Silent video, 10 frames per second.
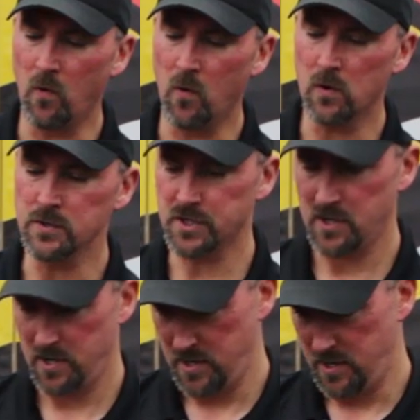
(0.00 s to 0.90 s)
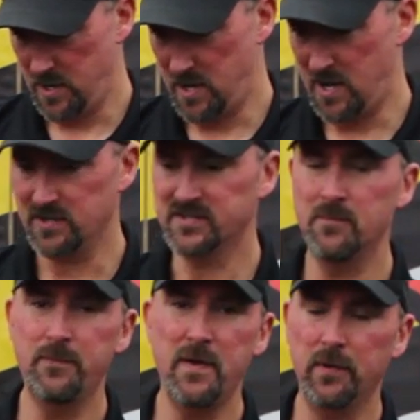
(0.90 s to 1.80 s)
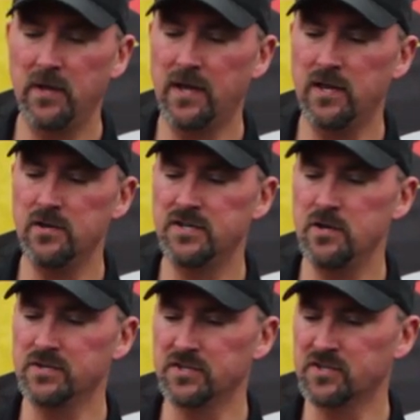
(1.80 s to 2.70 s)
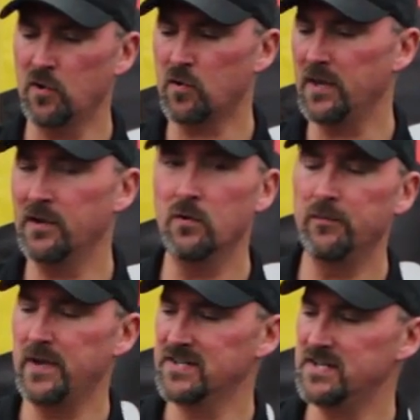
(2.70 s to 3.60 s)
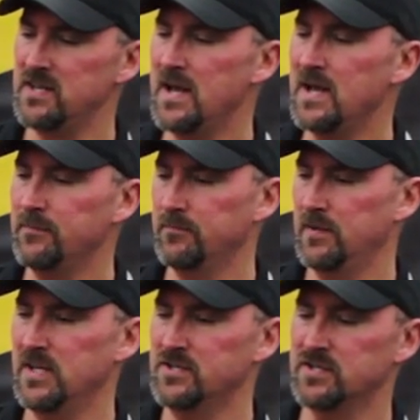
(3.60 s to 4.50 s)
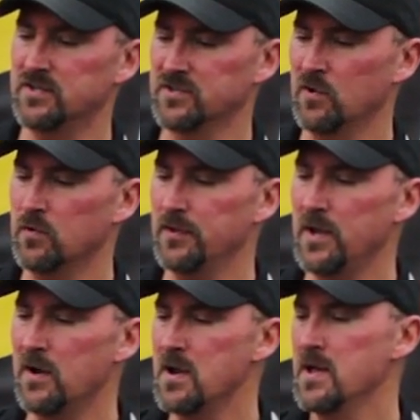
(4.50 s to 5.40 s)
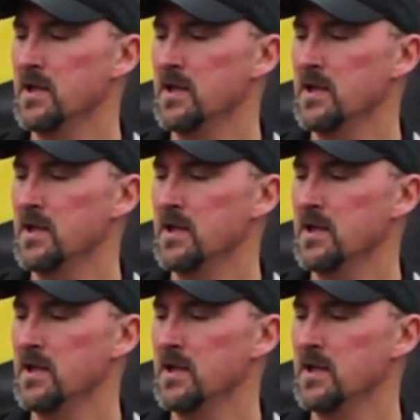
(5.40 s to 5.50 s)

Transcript: orange. Some people like to use a circle. I don't know if you can see that. That's just a circle there.